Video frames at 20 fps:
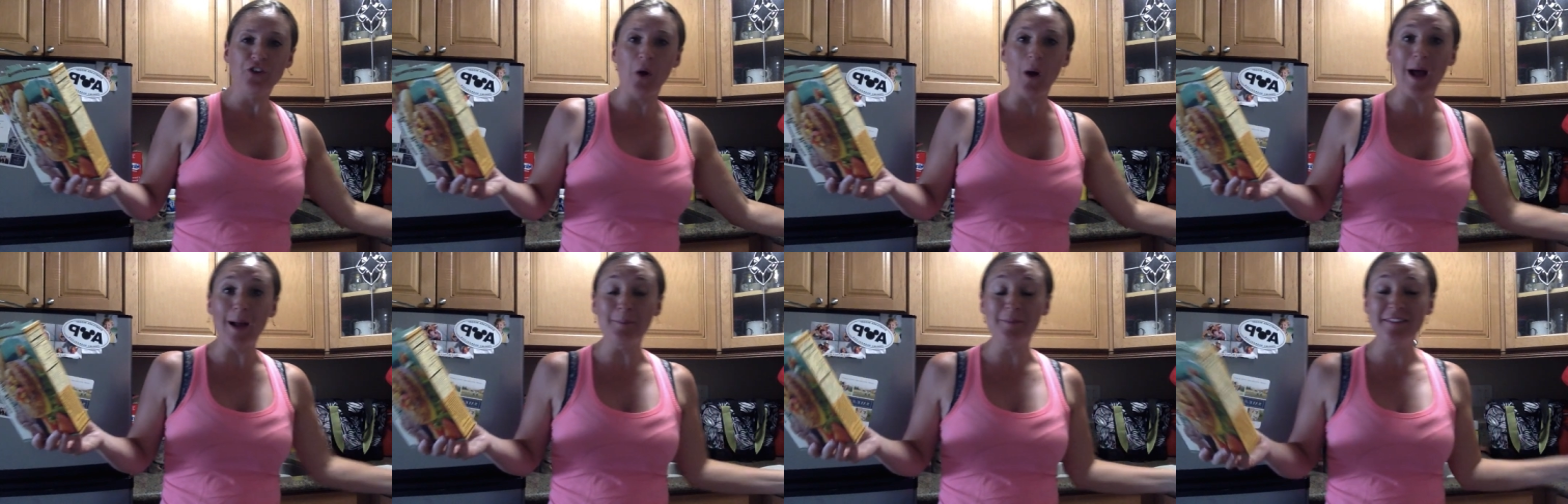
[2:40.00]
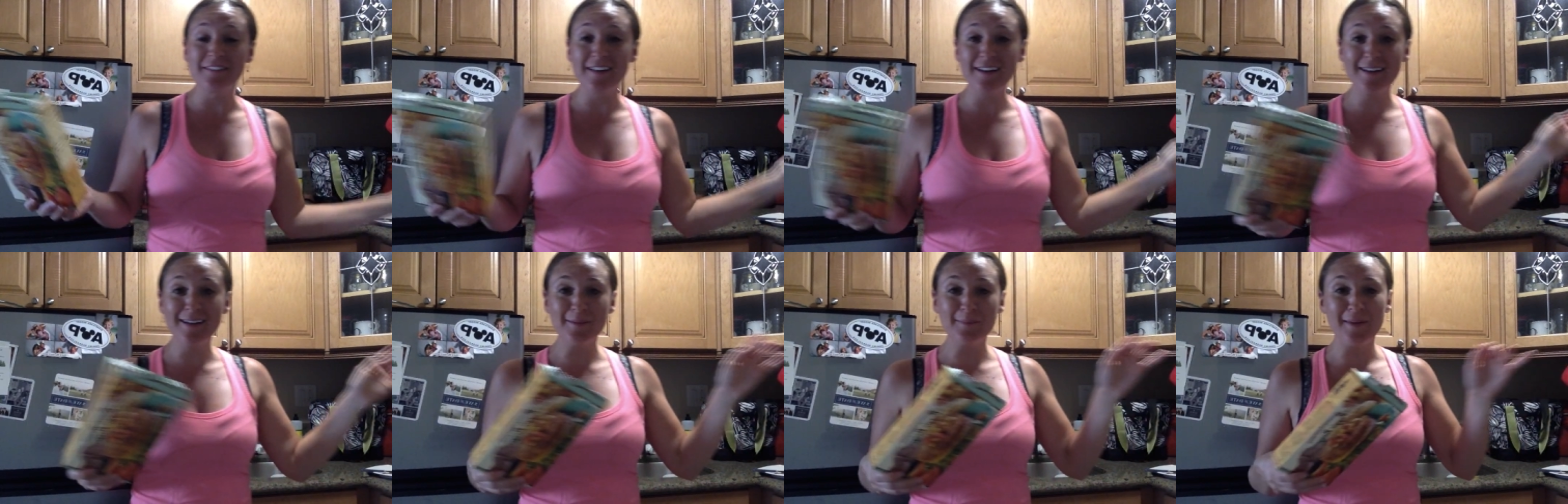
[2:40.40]
So I'm
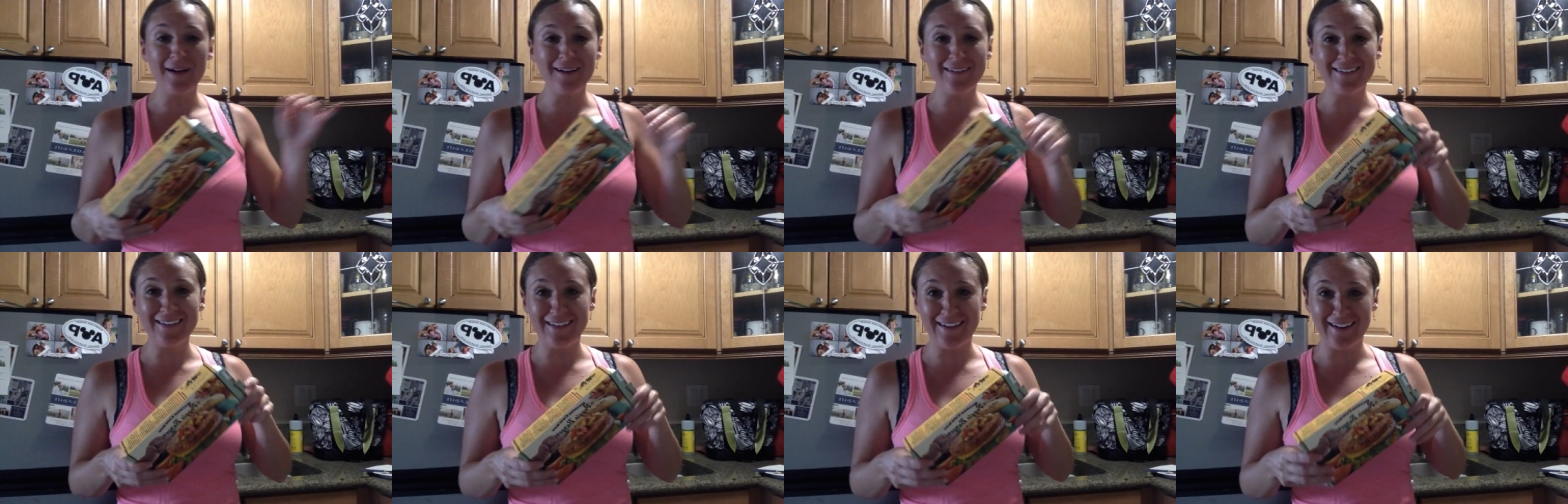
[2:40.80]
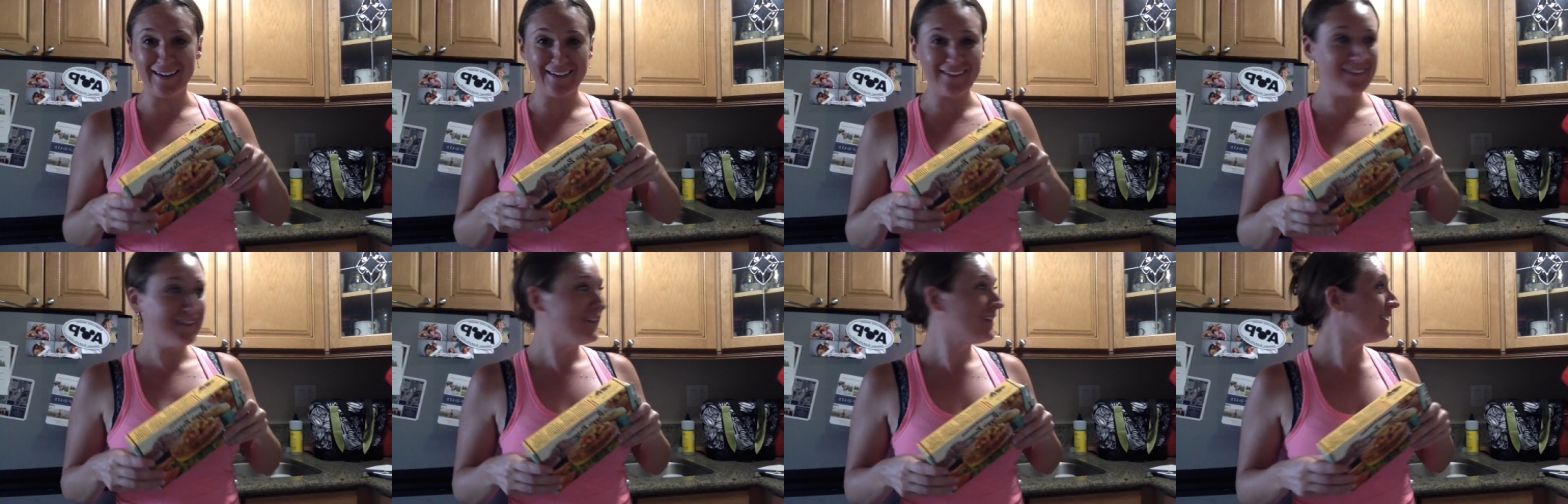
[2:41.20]
sticking mine
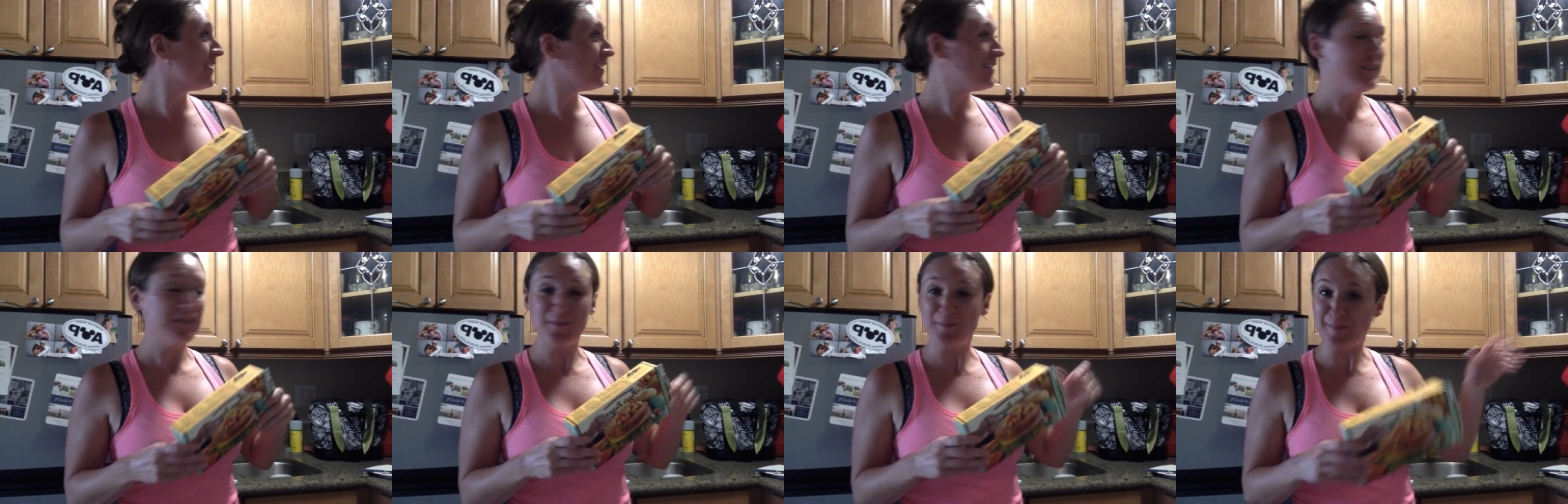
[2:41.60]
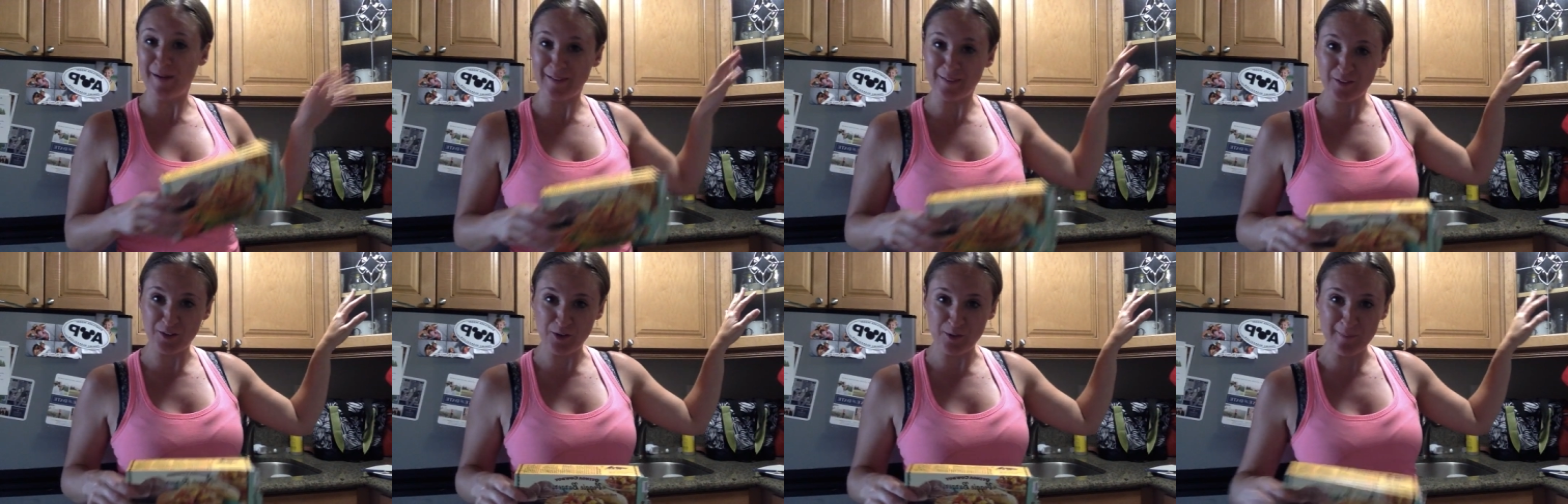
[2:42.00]
in
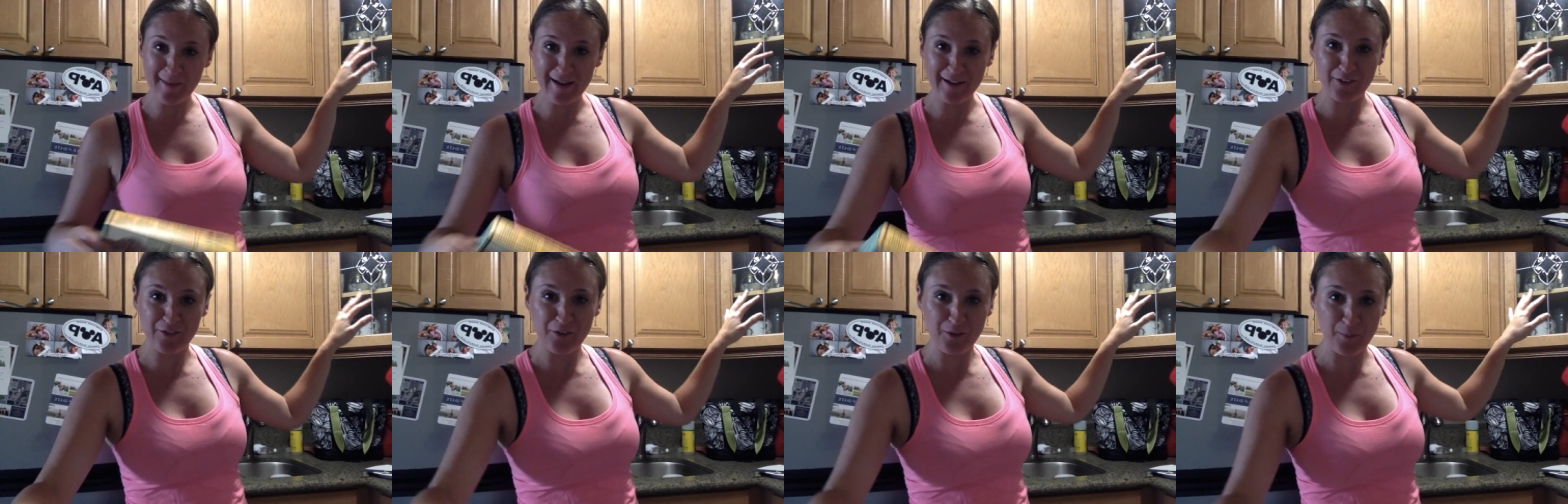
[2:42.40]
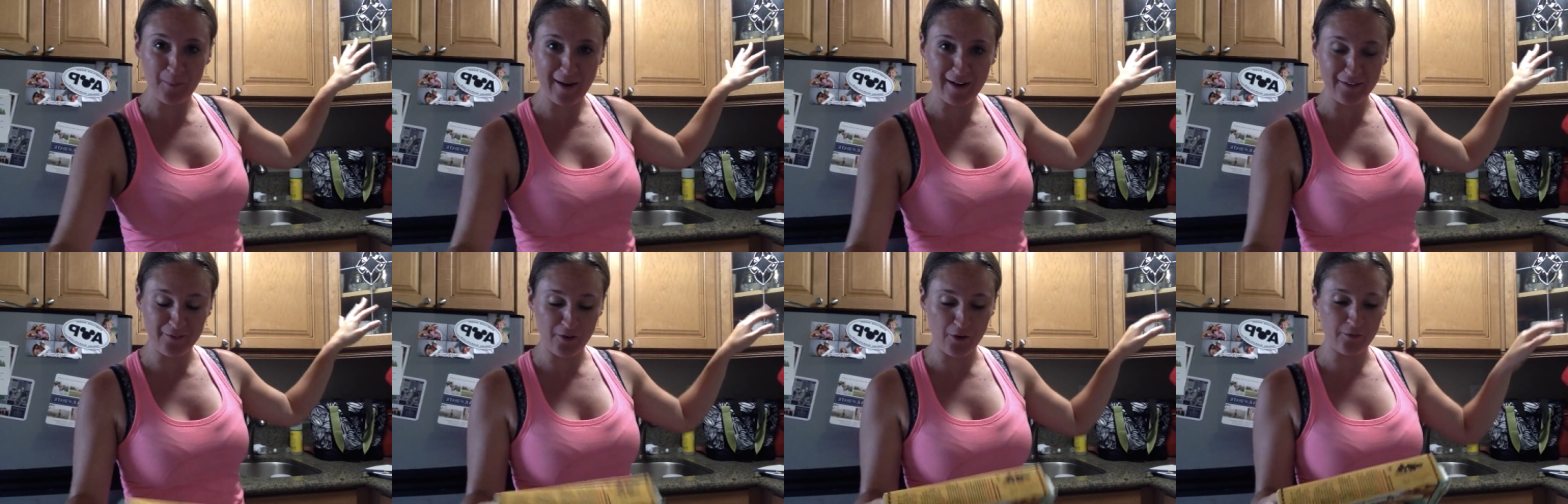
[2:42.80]
my little
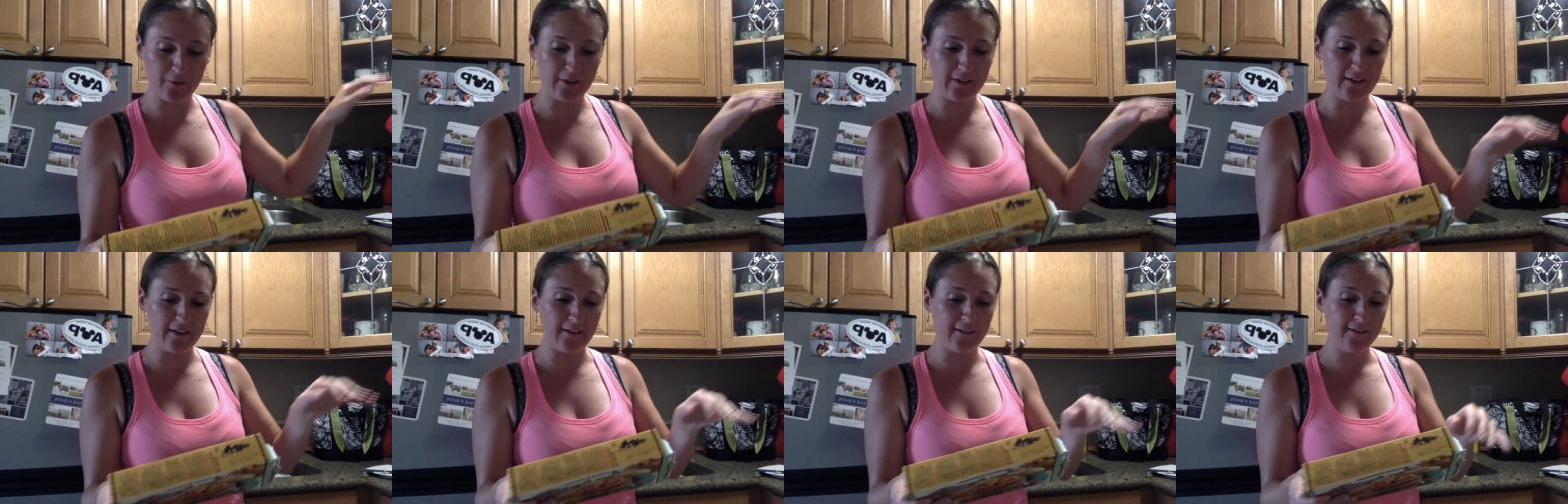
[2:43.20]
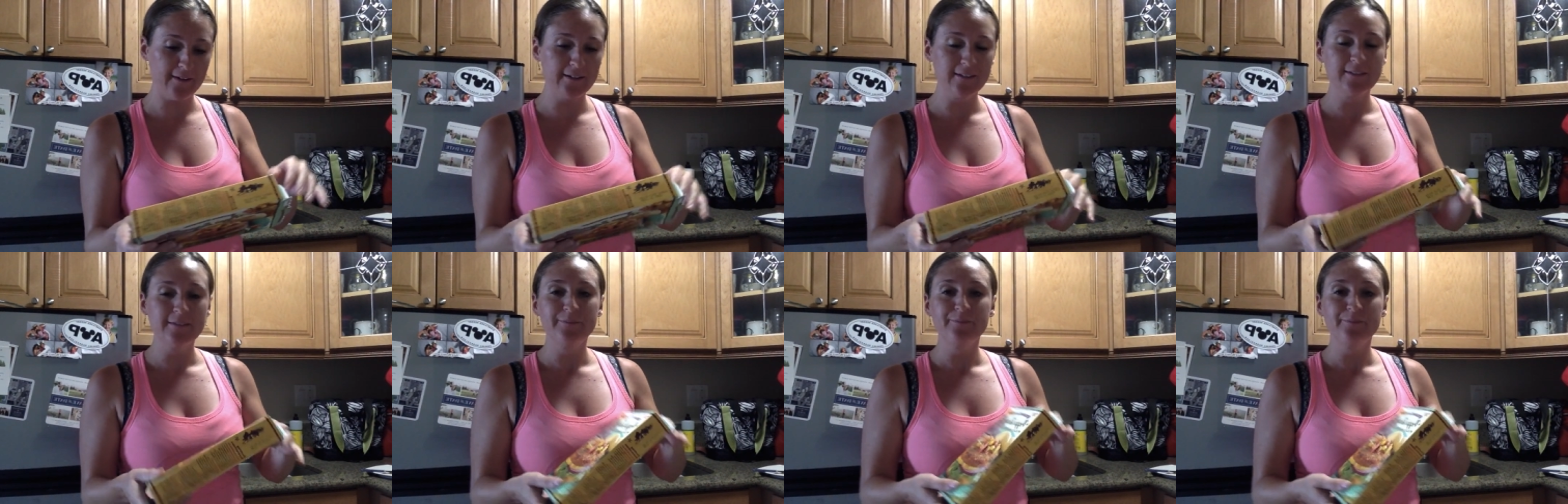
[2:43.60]
microwave over here.